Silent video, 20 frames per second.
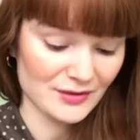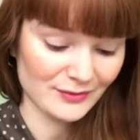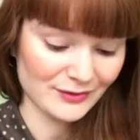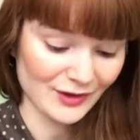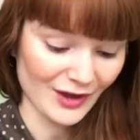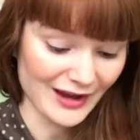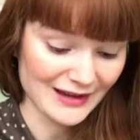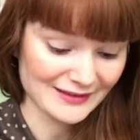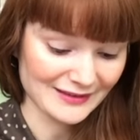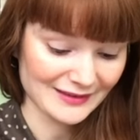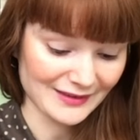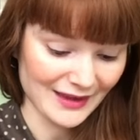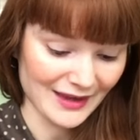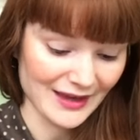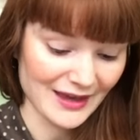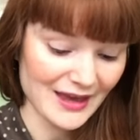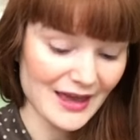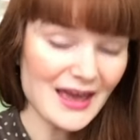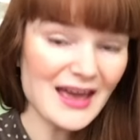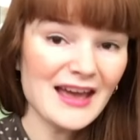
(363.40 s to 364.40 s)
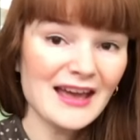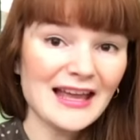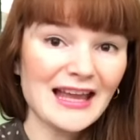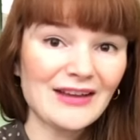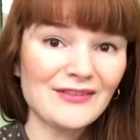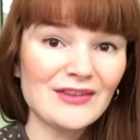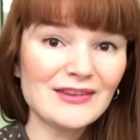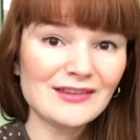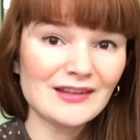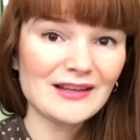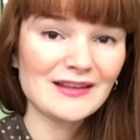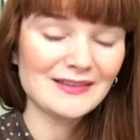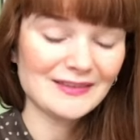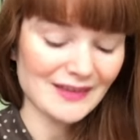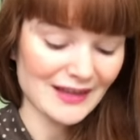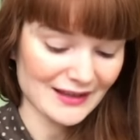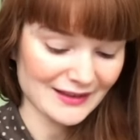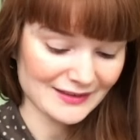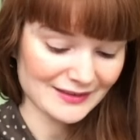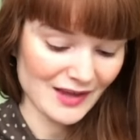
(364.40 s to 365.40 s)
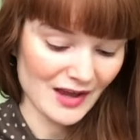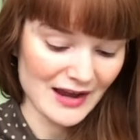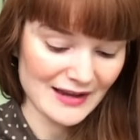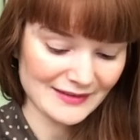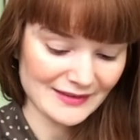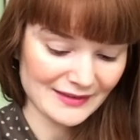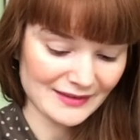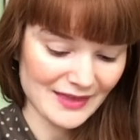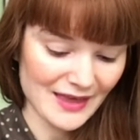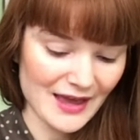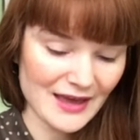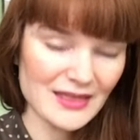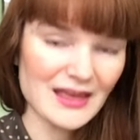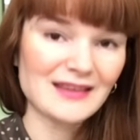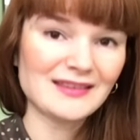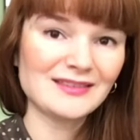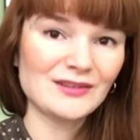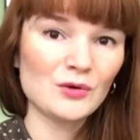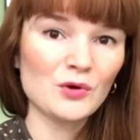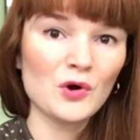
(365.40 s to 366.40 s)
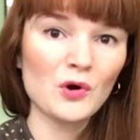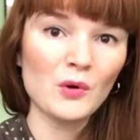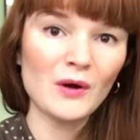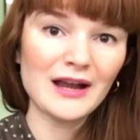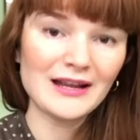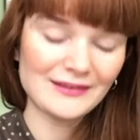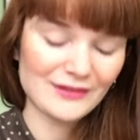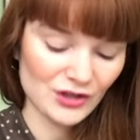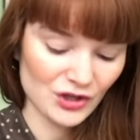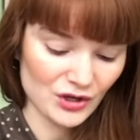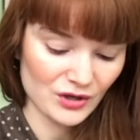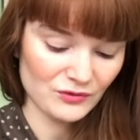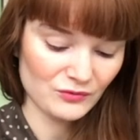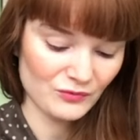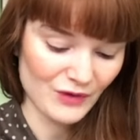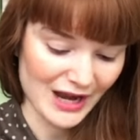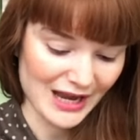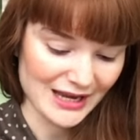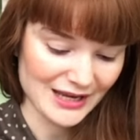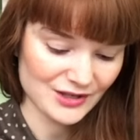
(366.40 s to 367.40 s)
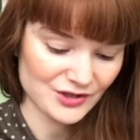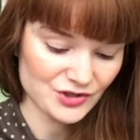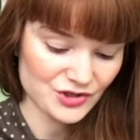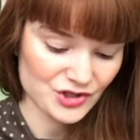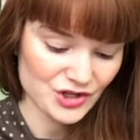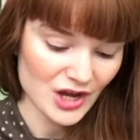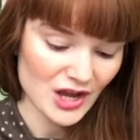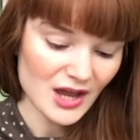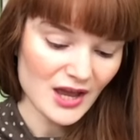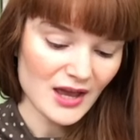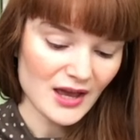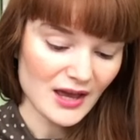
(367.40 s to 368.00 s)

of sizes here. Even though there's only 6 sizes there, that's still quite a good range.